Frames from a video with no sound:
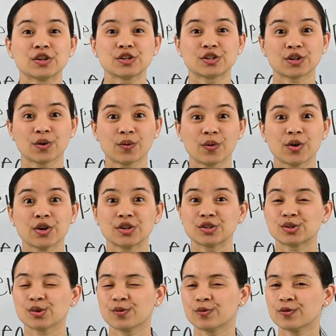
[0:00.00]

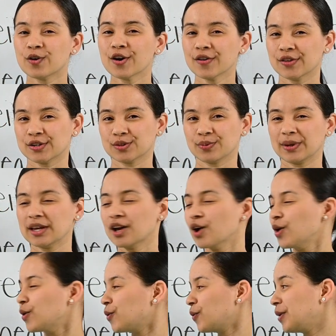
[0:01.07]
So far this week,
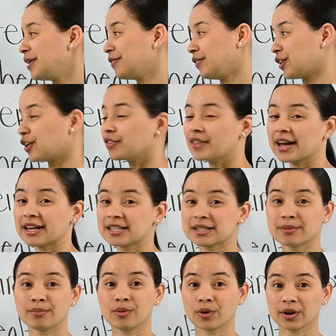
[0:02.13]
we've learned that it's
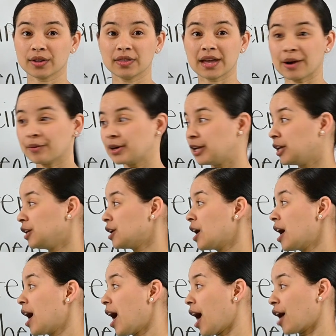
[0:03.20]
important that we eat
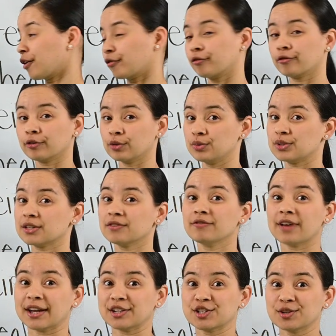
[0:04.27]
our fruits and
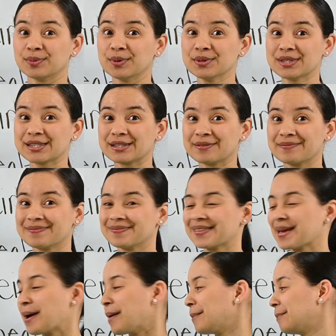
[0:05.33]
vegetables,
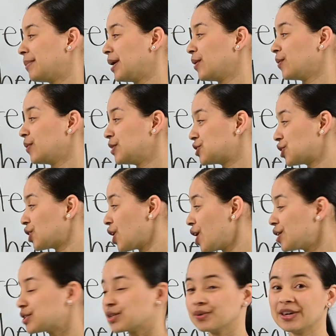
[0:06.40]
but we should
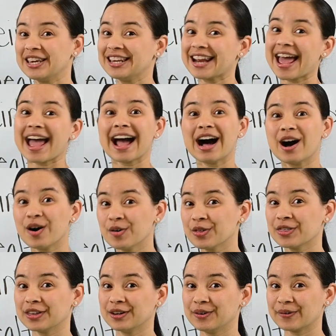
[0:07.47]
also eat
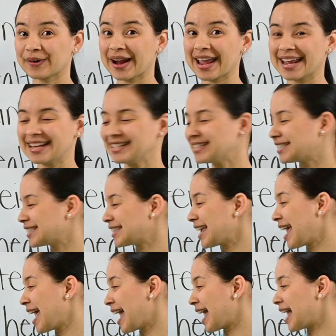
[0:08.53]
healthy grains
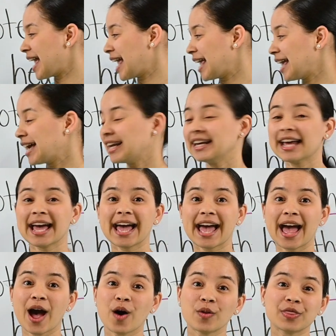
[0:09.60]
and
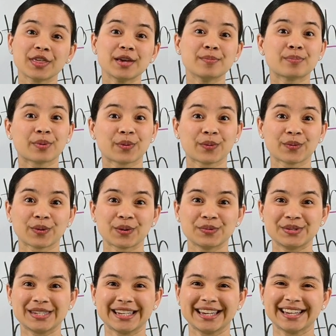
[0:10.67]
healthy
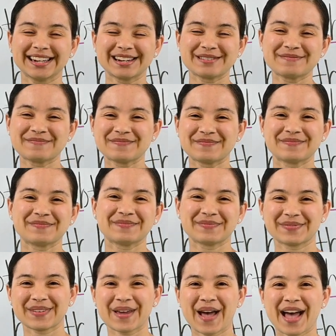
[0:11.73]
protein.
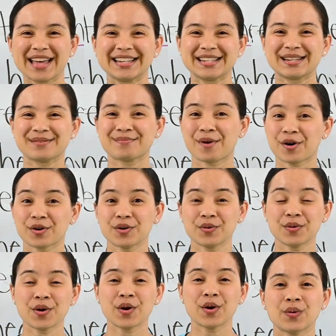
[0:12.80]

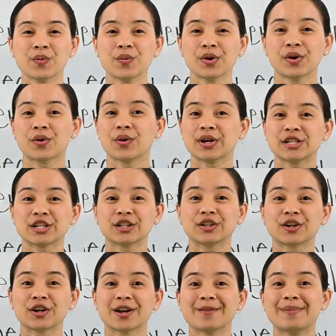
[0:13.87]
Tomorrow, we're going to
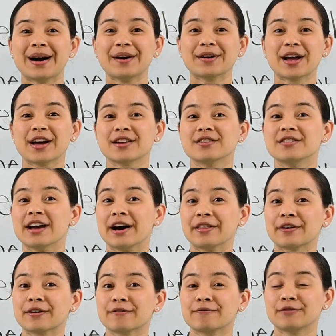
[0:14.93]
learn about
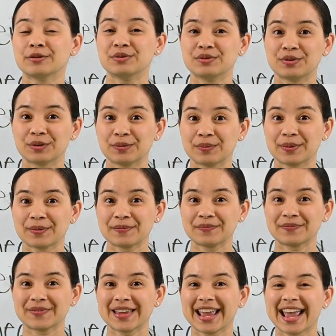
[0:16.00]
another food group,
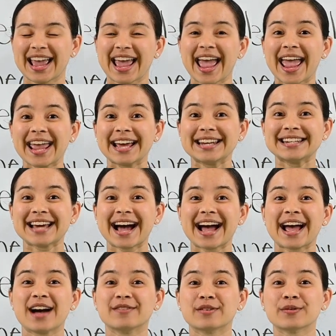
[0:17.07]
and I
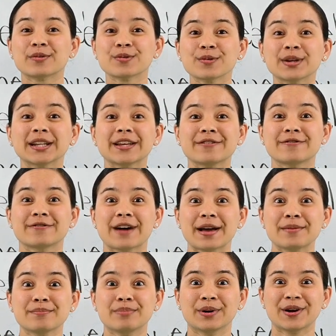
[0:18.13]
have a really
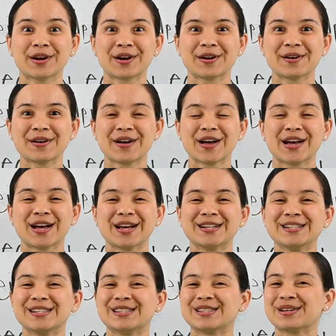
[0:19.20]
fun book.
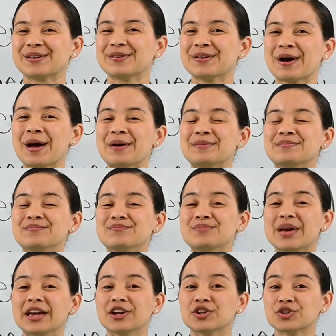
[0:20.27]
So
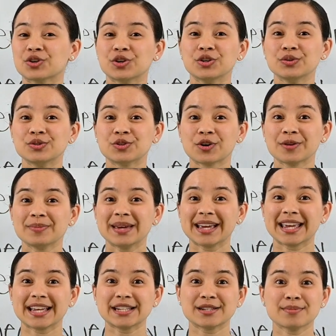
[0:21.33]
make sure you join me
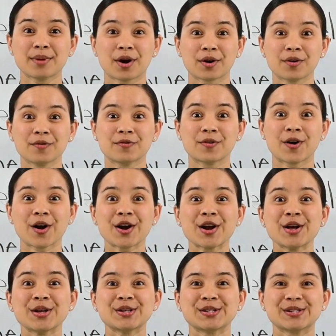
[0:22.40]
again tomorrow for
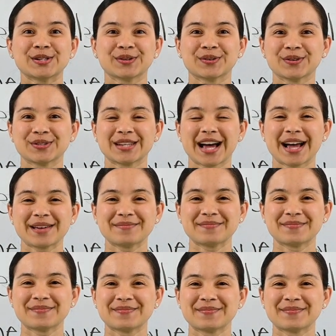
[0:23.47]
Circle Time.